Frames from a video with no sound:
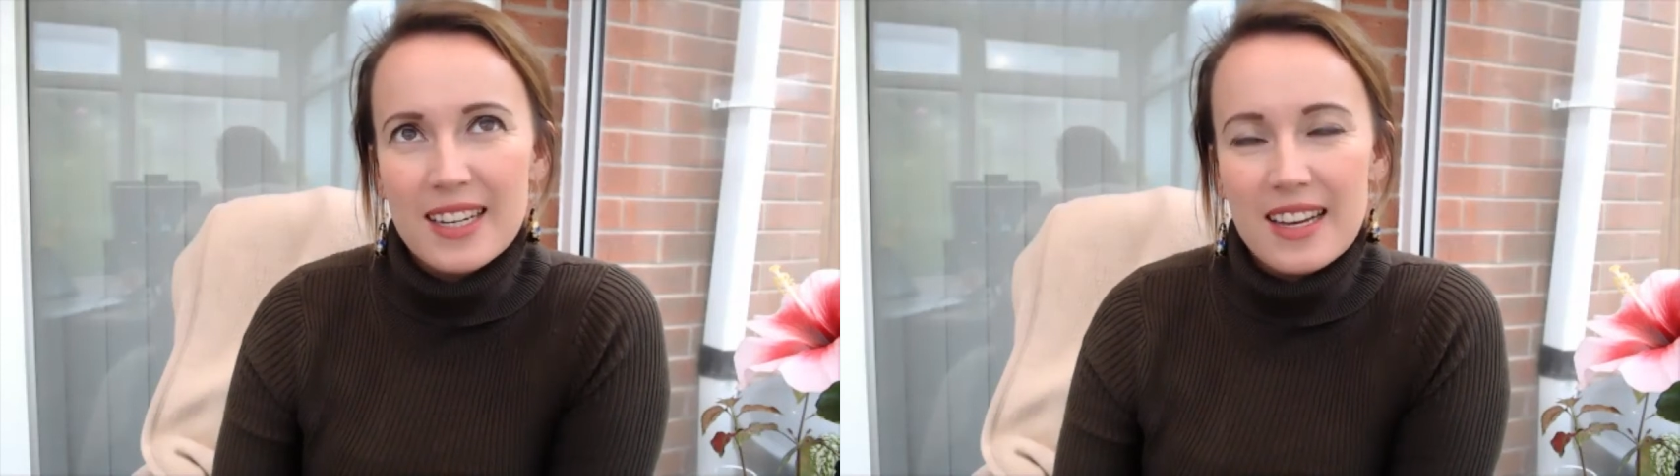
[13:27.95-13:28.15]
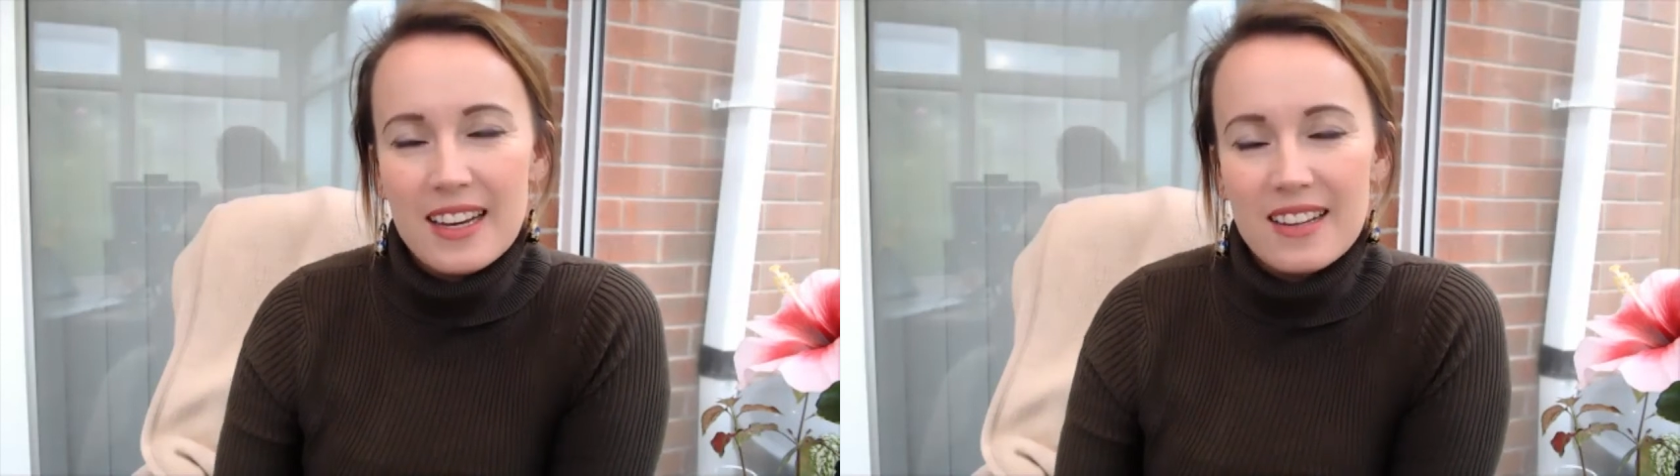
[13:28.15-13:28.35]

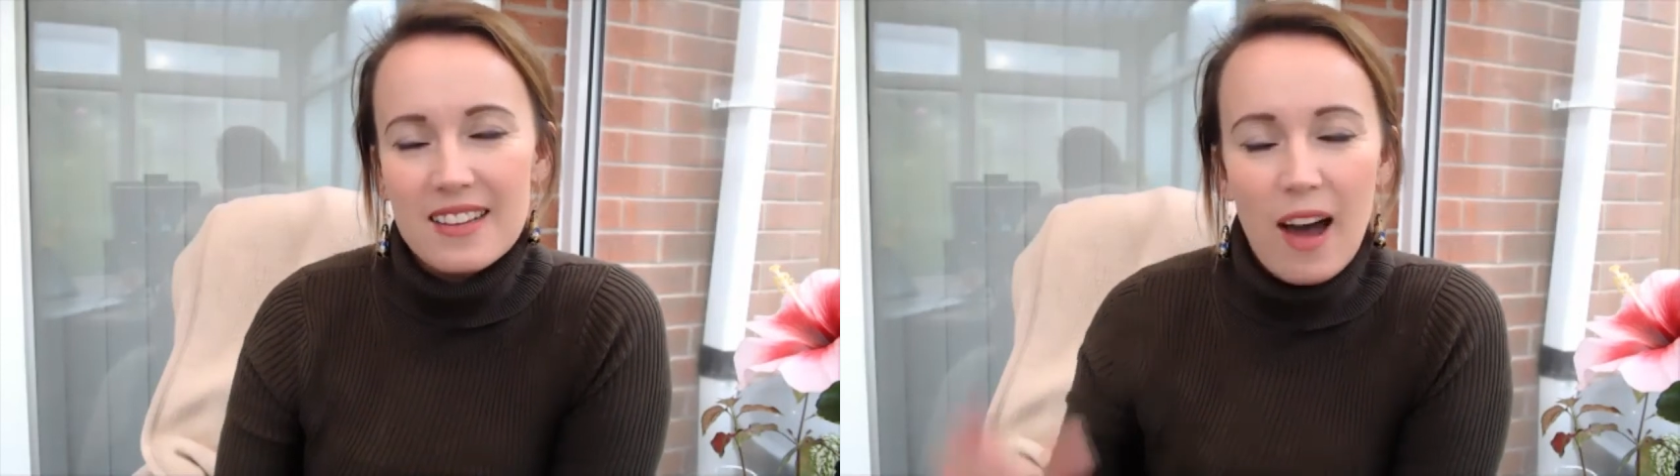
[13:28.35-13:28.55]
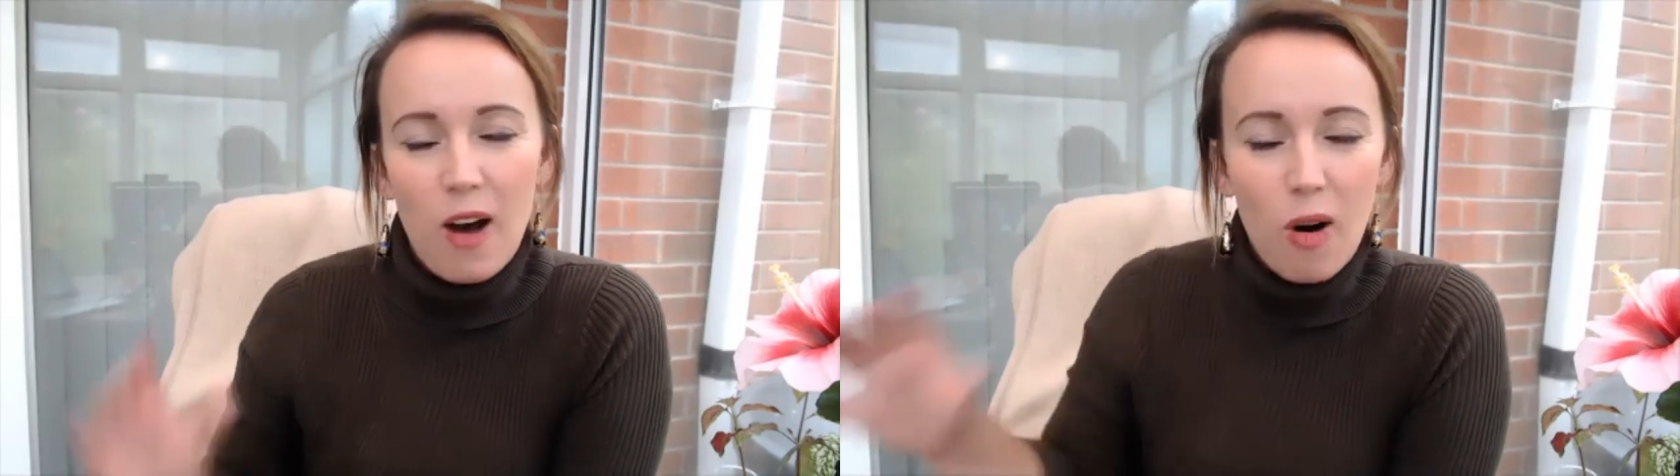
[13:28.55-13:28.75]

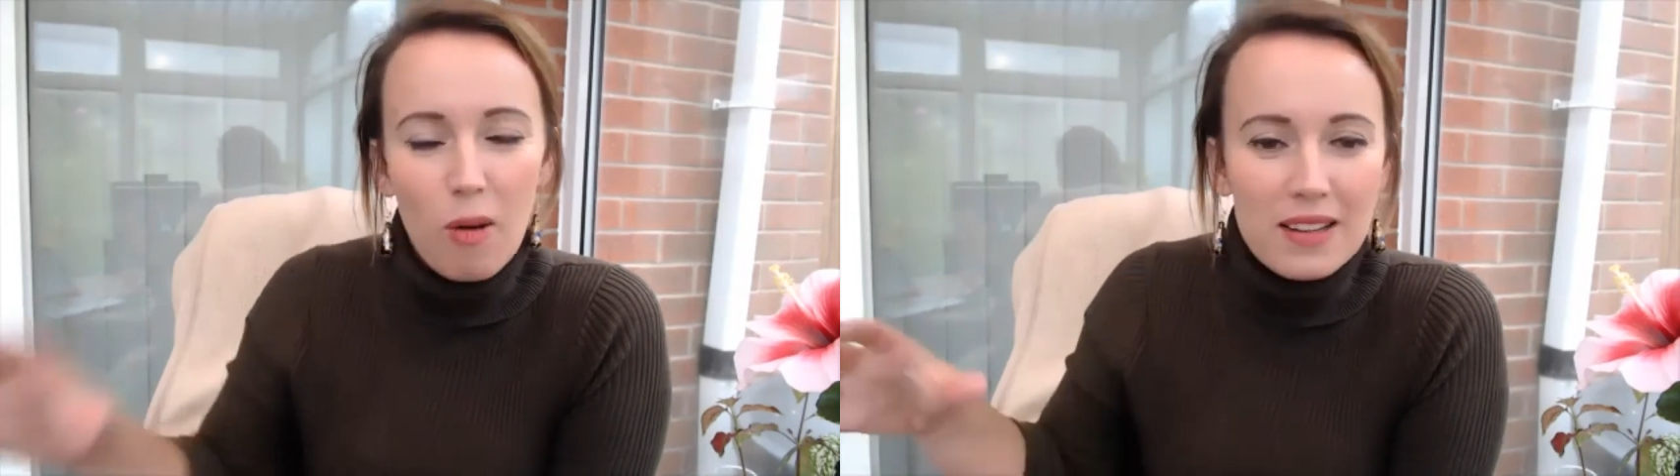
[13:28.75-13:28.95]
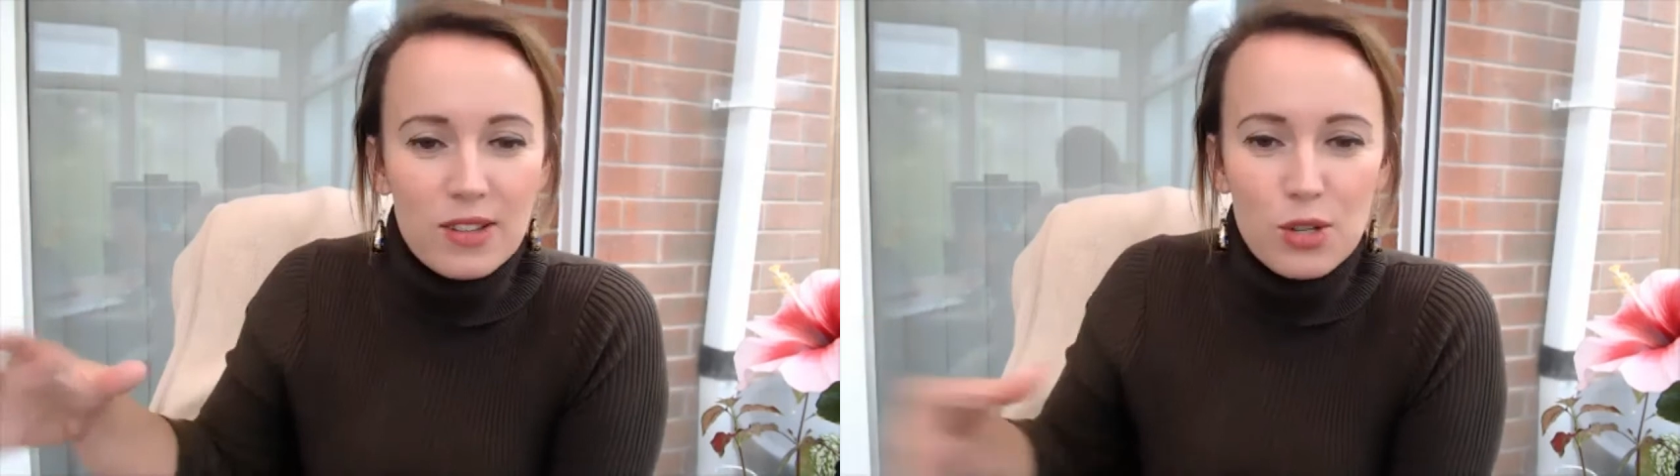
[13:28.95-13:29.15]

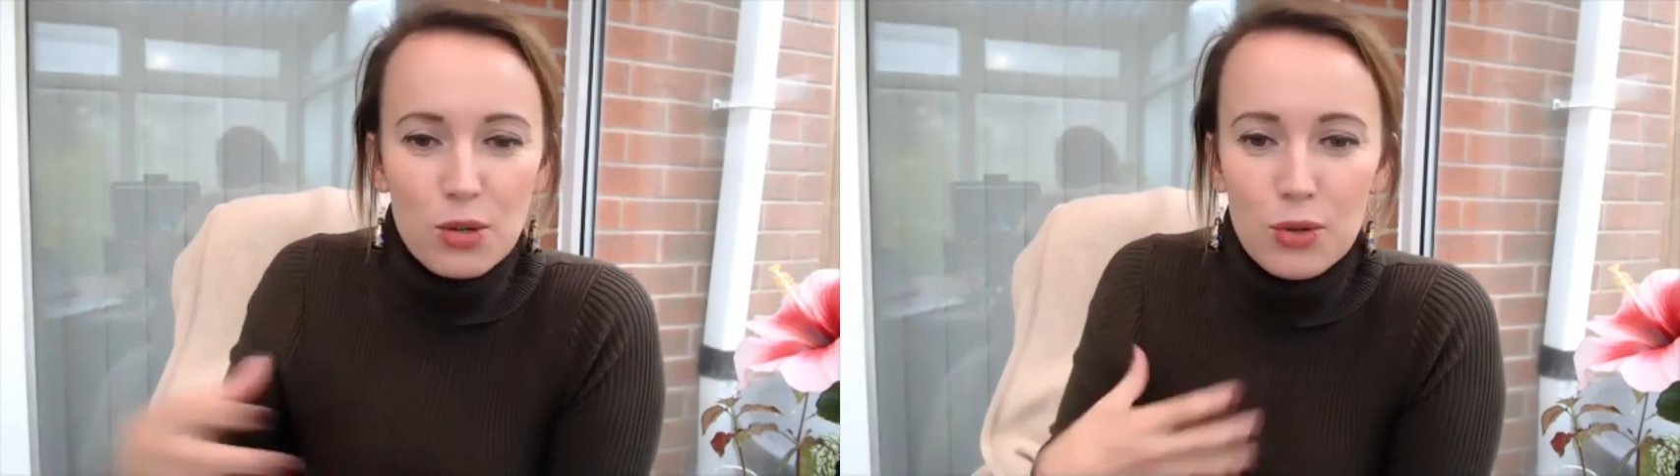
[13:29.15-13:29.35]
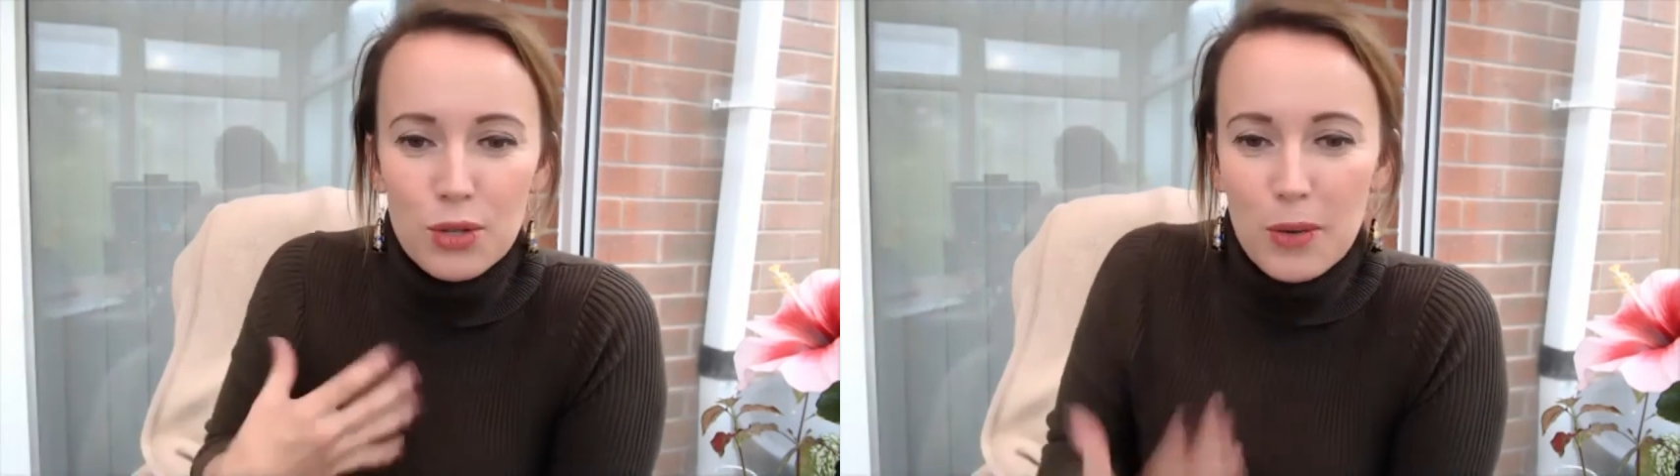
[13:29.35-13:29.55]
HeartMath
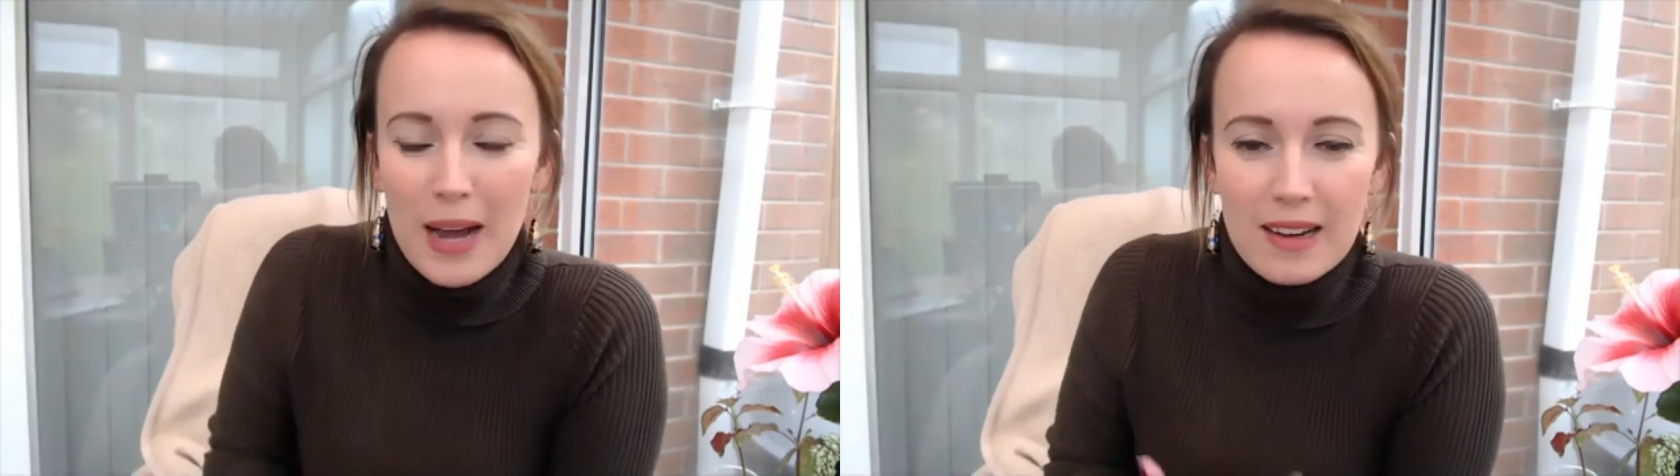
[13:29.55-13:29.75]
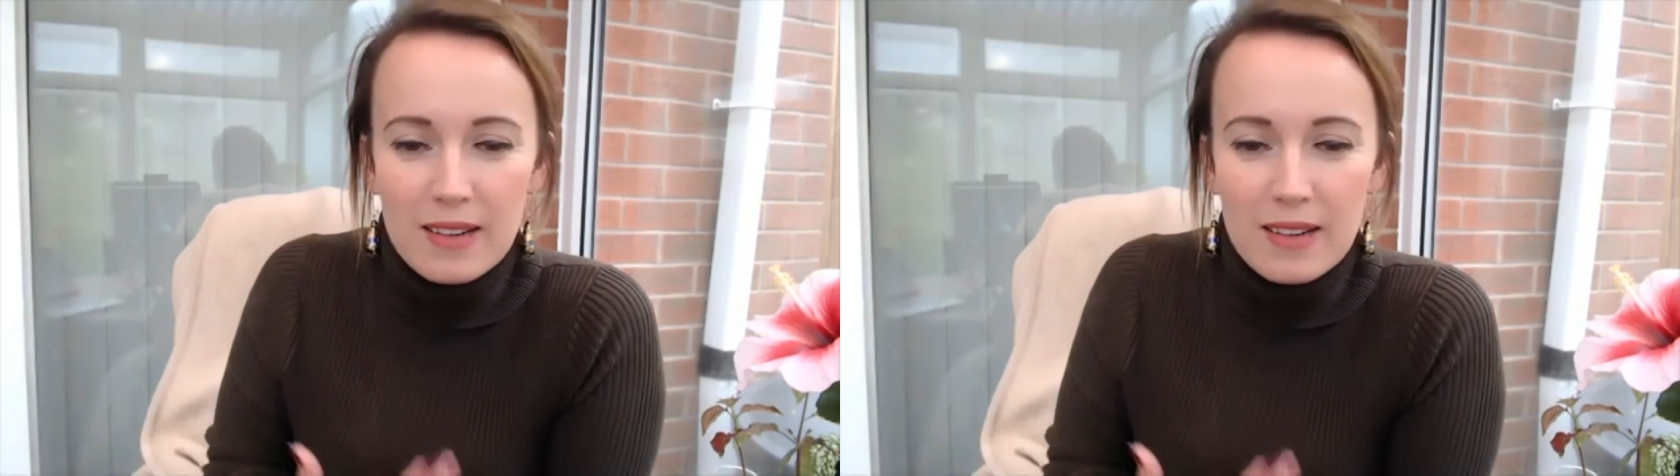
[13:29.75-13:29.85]
taught you how